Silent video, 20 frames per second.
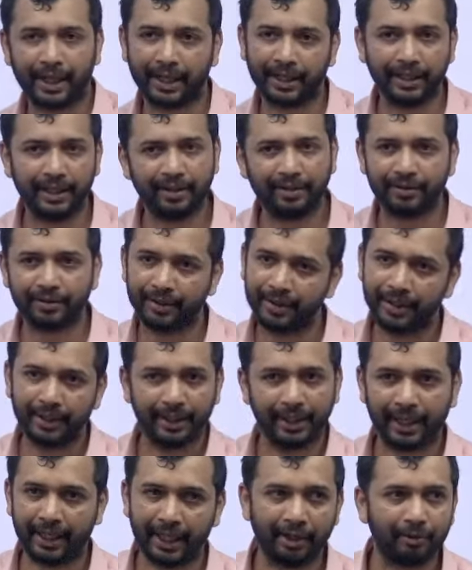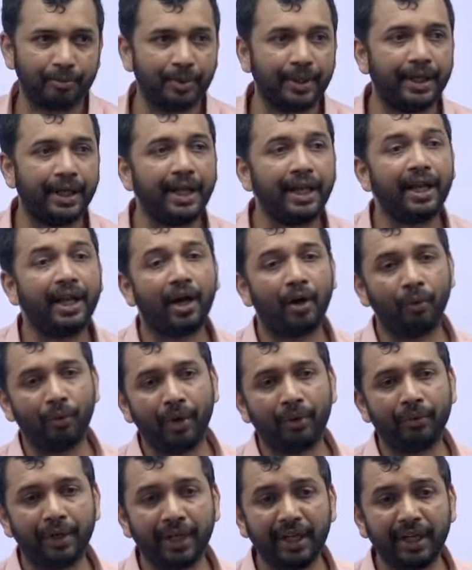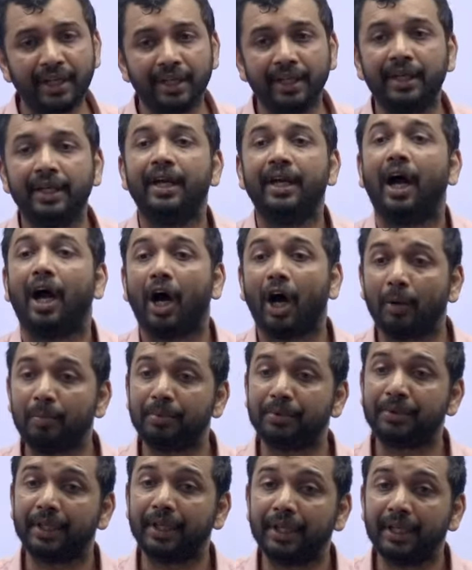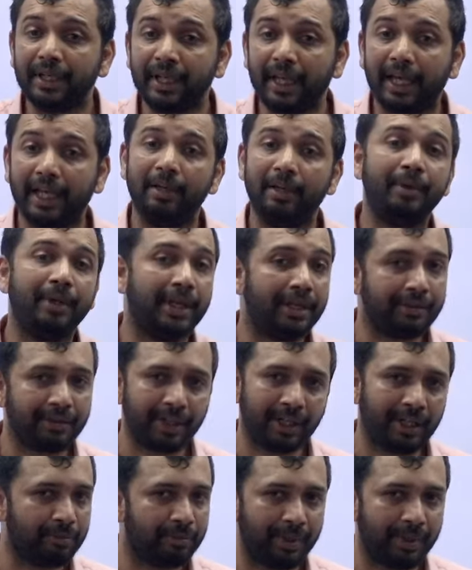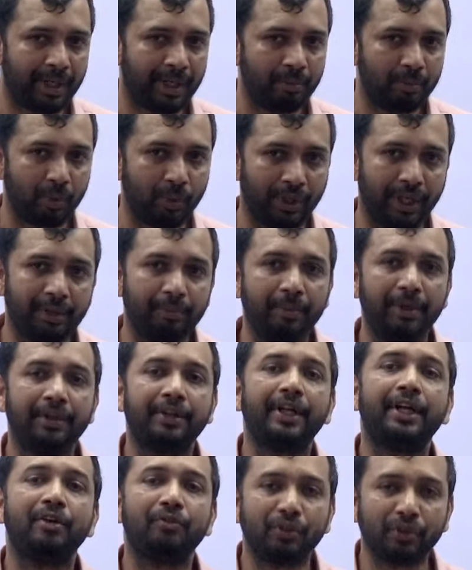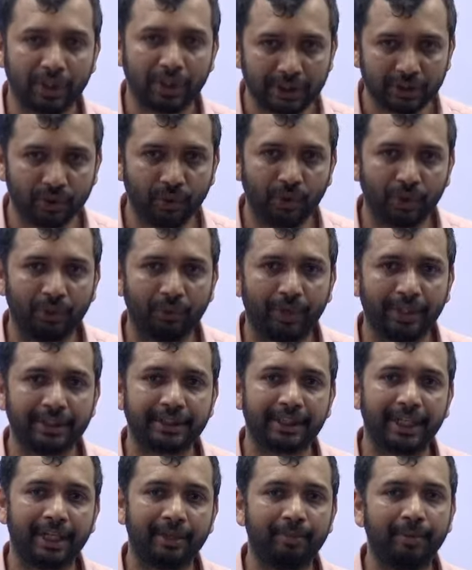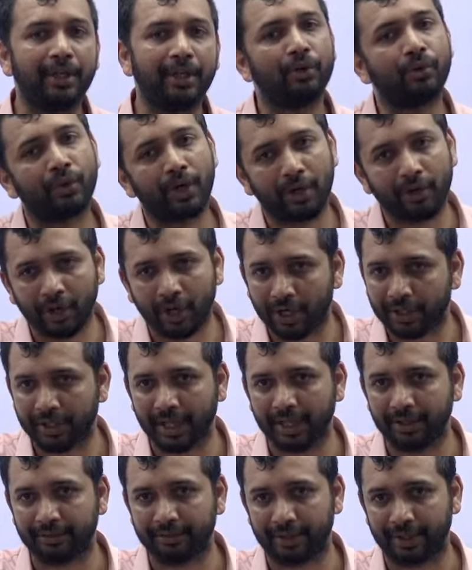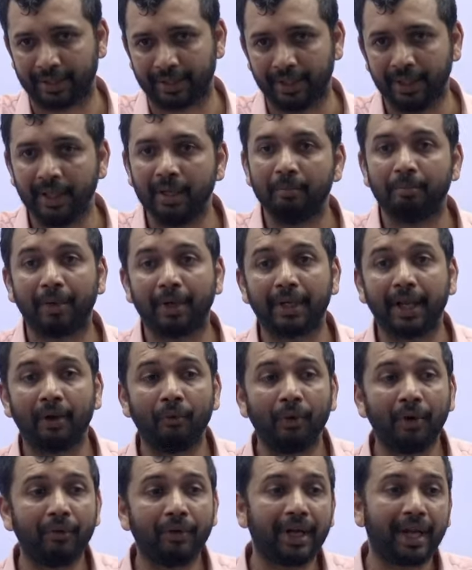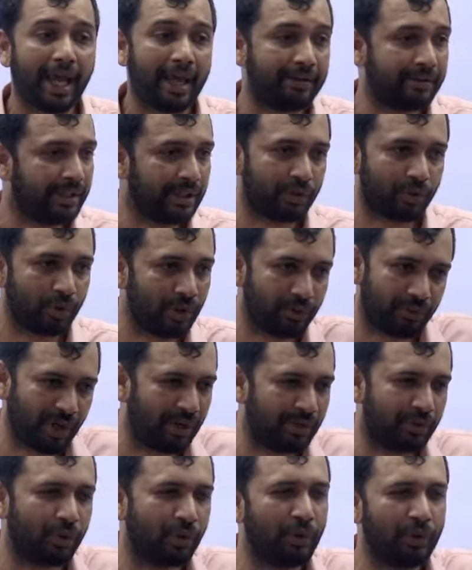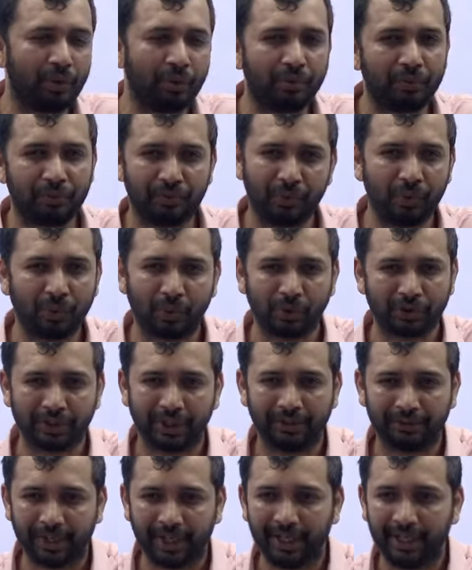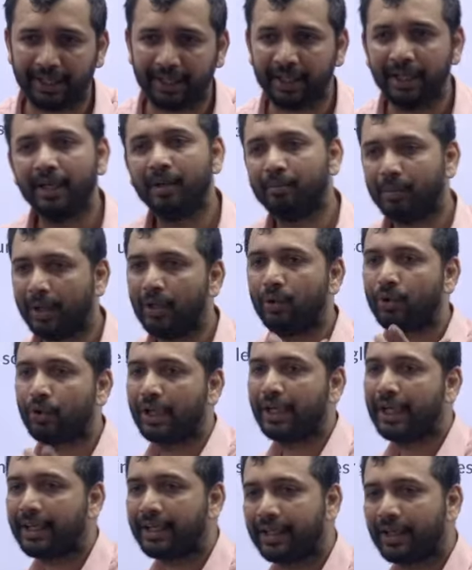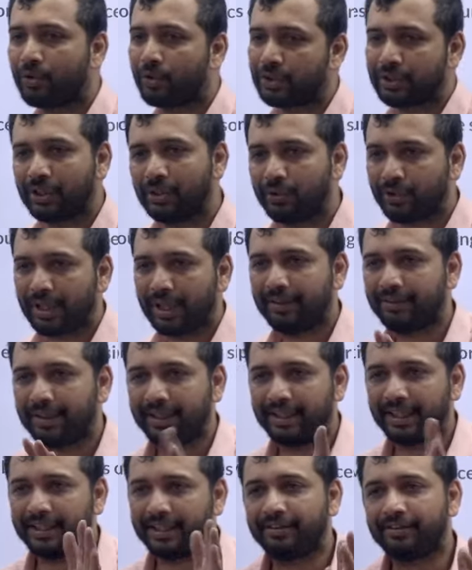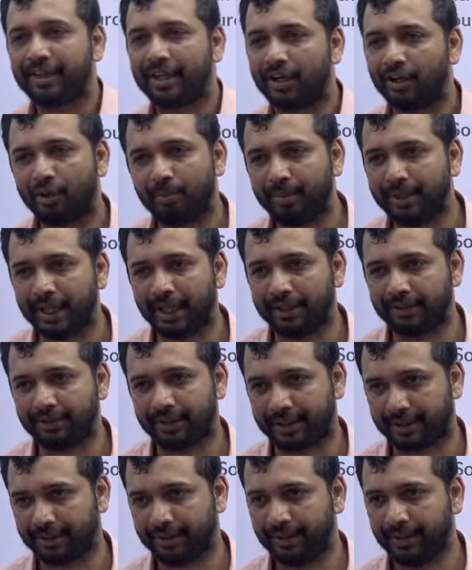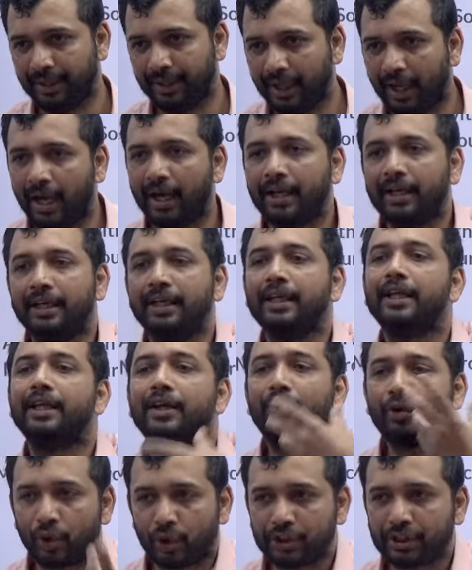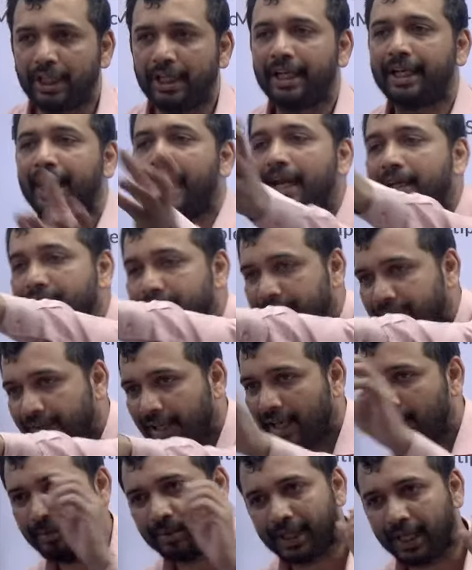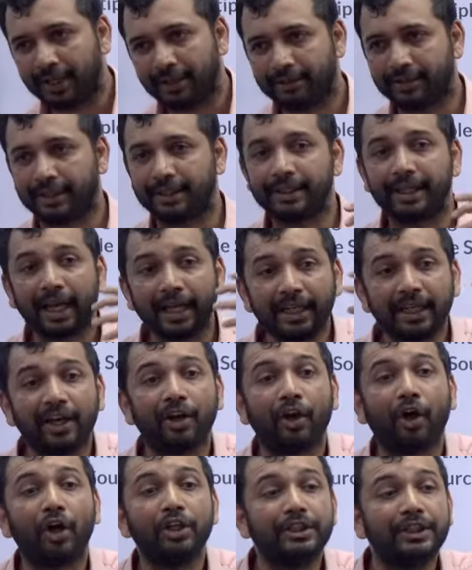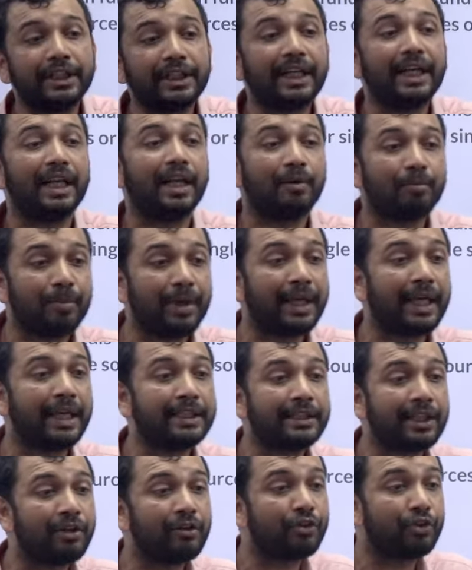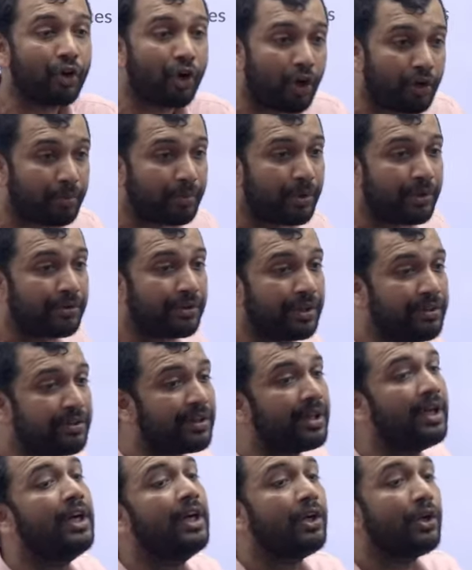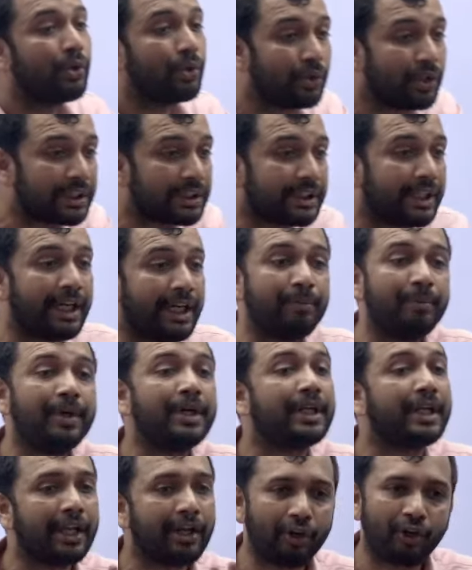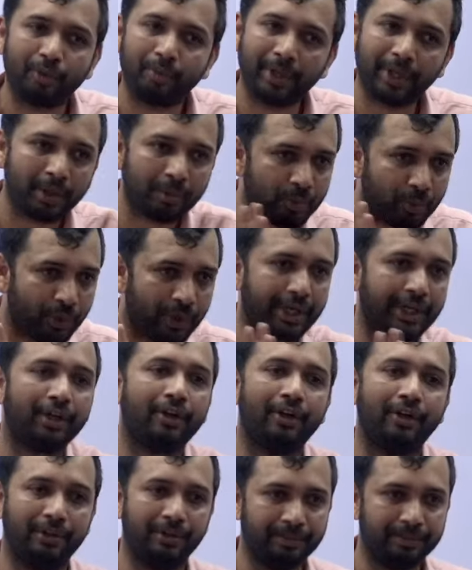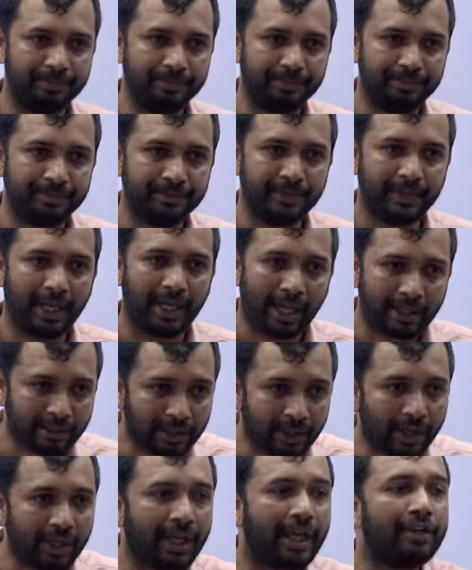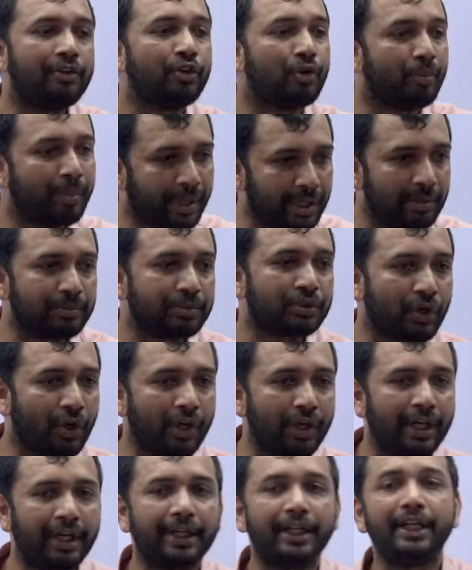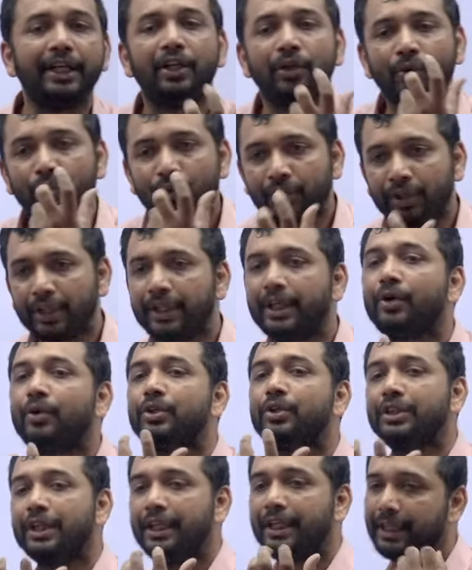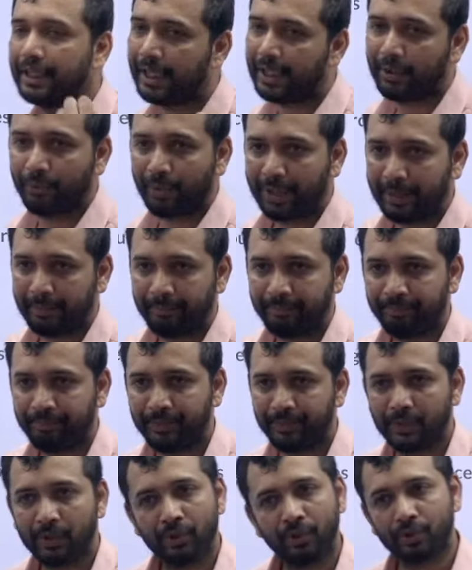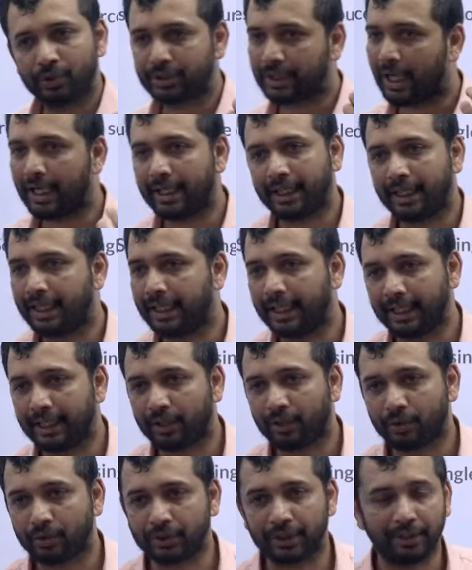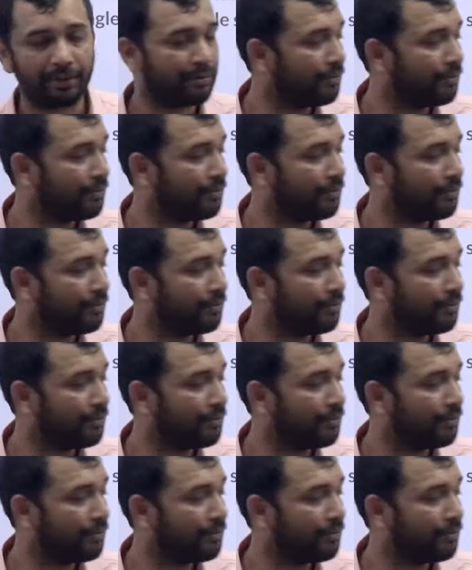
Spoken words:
techniques, that has been done. However, option elimination has been removed, that means that if you just know the one statement, you could have got the answer. But however, as I told you, I show you few questions, right? By looking at the question, you can say that this cannot be the answer, or coastal tract, this can be the answer. That logical application of thought process to the statement cannot be removed at all. As long as you become strong at it, you see the question in that way, you start getting the question.